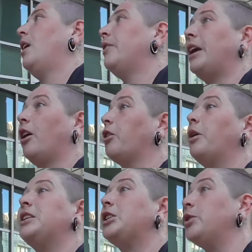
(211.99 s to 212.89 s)
And they aren't
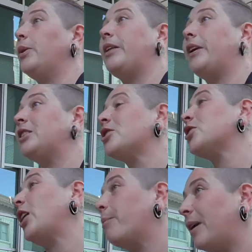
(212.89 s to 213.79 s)
going to do anything to
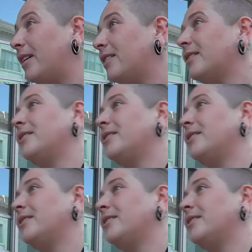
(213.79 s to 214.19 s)
stop it.